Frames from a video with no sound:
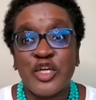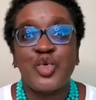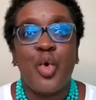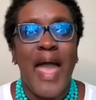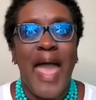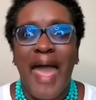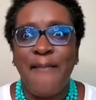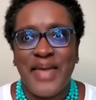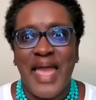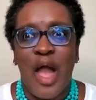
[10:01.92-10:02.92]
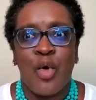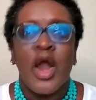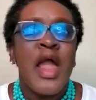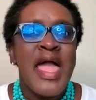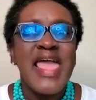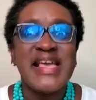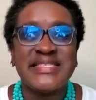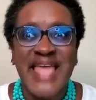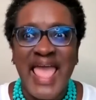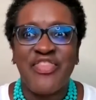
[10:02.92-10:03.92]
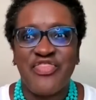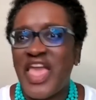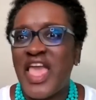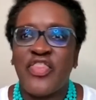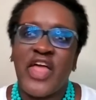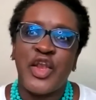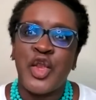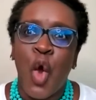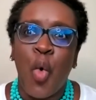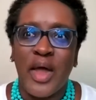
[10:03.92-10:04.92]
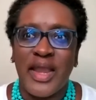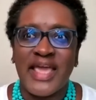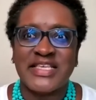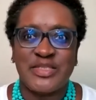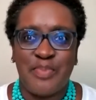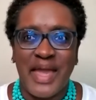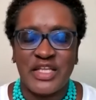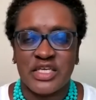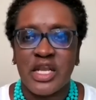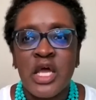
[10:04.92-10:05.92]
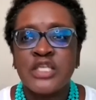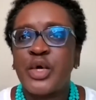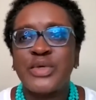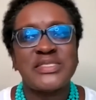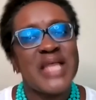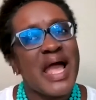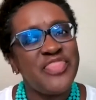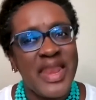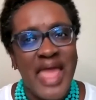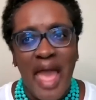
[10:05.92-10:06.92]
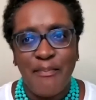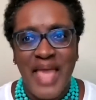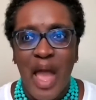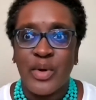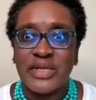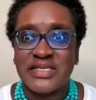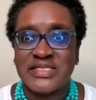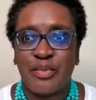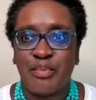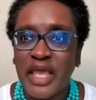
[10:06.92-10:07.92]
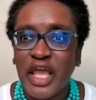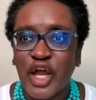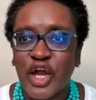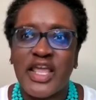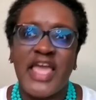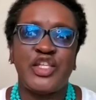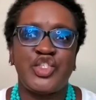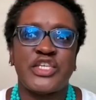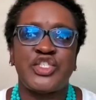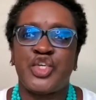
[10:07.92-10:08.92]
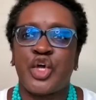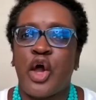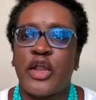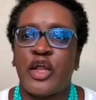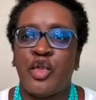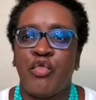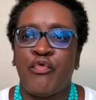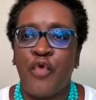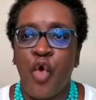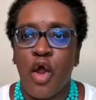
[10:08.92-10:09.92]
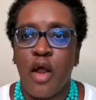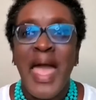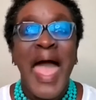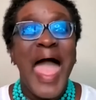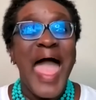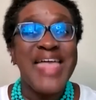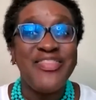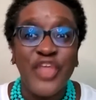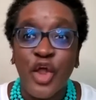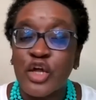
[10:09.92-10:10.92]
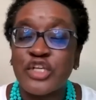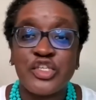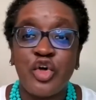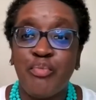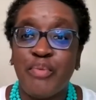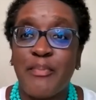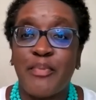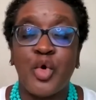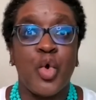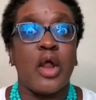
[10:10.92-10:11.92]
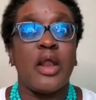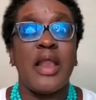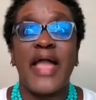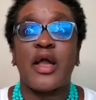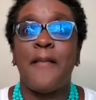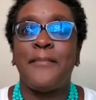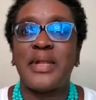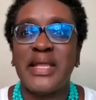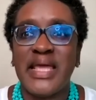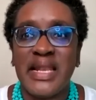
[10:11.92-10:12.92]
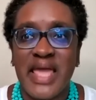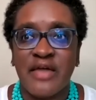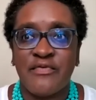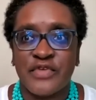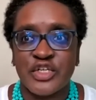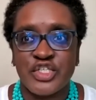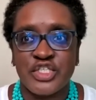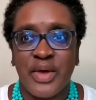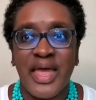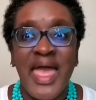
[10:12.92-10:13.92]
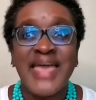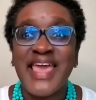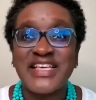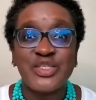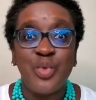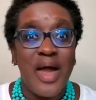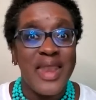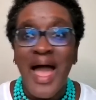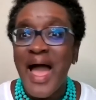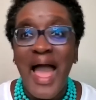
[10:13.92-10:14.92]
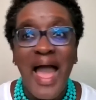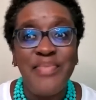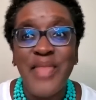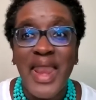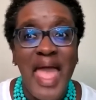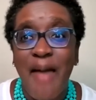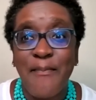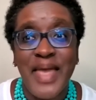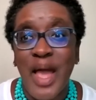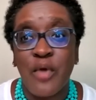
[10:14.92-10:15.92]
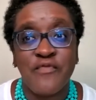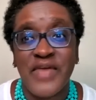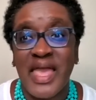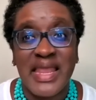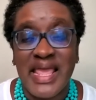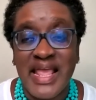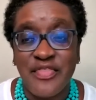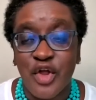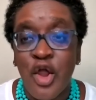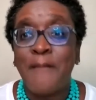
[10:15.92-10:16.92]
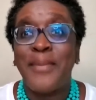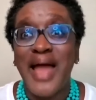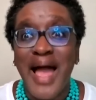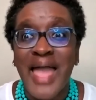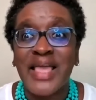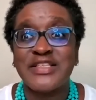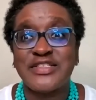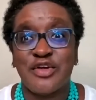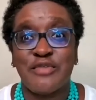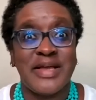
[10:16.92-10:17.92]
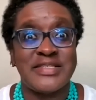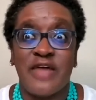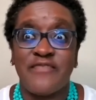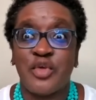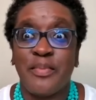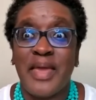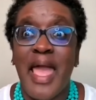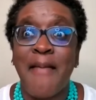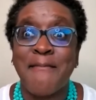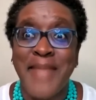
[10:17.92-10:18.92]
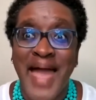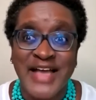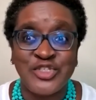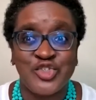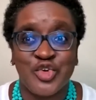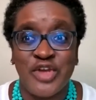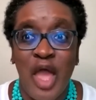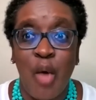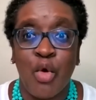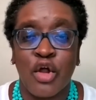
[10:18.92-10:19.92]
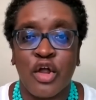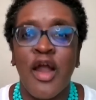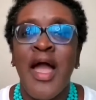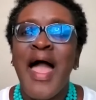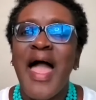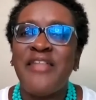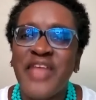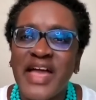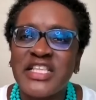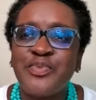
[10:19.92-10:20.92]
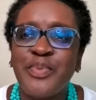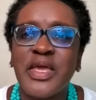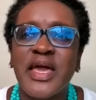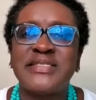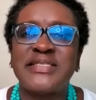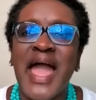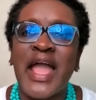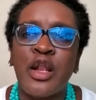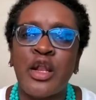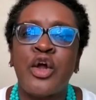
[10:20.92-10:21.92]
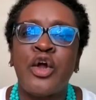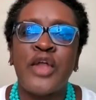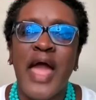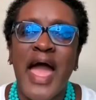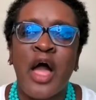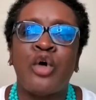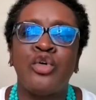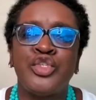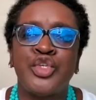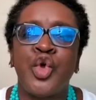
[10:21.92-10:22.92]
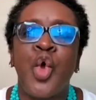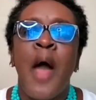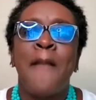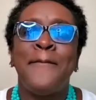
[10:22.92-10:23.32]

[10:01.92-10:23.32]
virtual happy hour is a thing that no one expected. So it's not that happy hour disappeared, it just took on a new form. And there are still people who are like completely adverse to it. Guess what? I'm not a happy hour fan either, but I consider myself to be a master networker. And that's because I learned how to